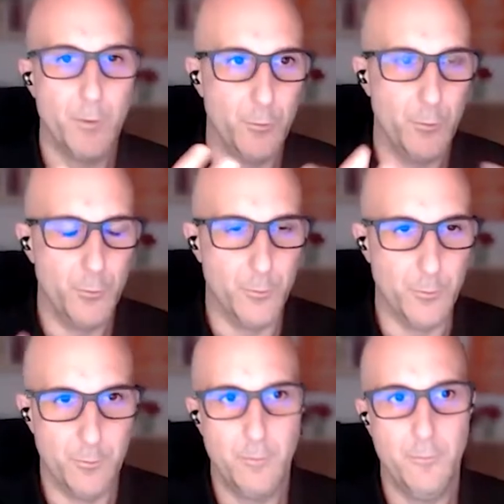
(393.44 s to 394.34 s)

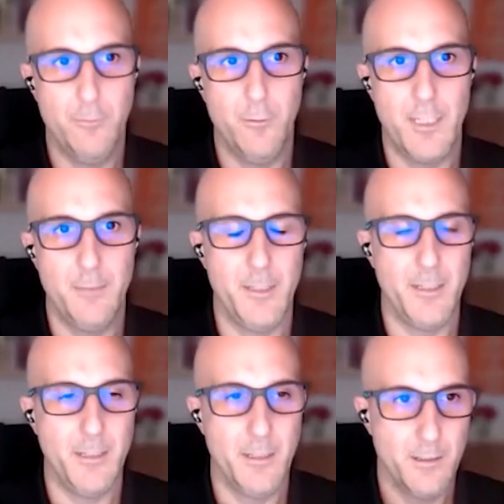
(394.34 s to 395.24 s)
do for
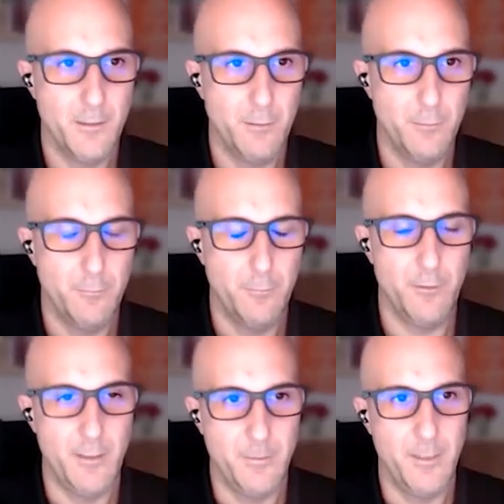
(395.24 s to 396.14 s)
giving or for
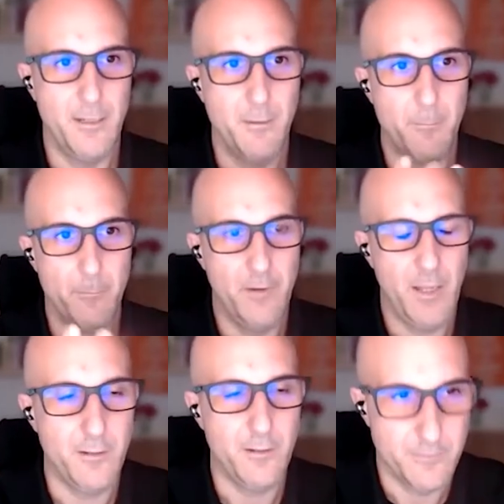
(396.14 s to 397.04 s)
delivering
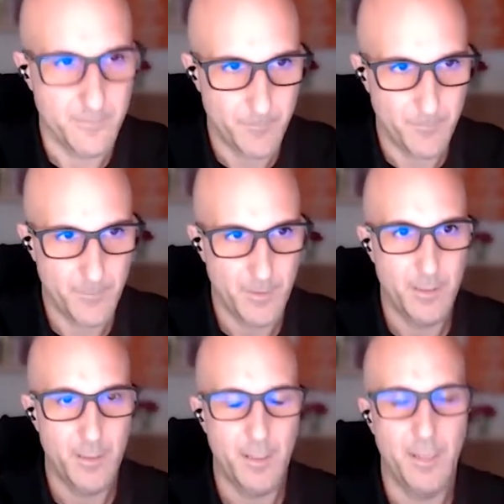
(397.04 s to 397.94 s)
value.
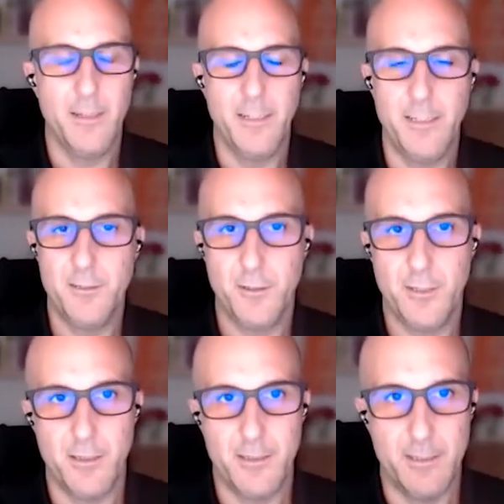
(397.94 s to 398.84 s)
And it's
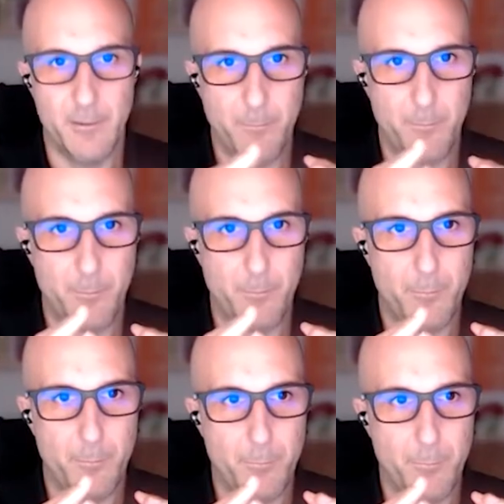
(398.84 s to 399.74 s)
not the
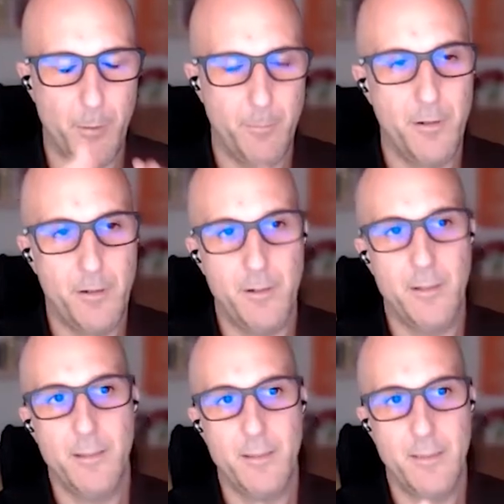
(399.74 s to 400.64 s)

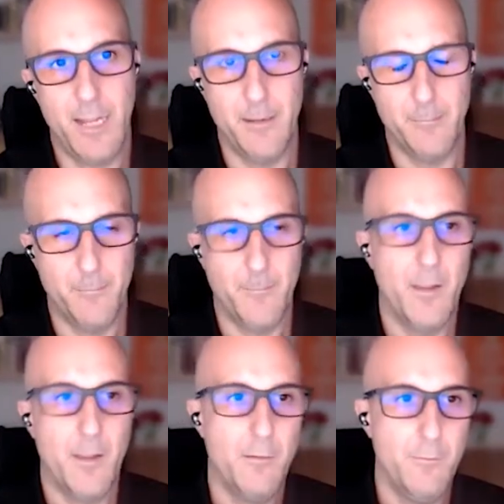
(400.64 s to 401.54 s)
proper time
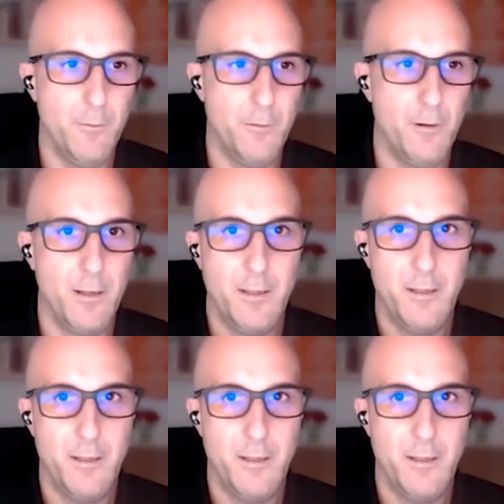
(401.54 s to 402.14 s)
for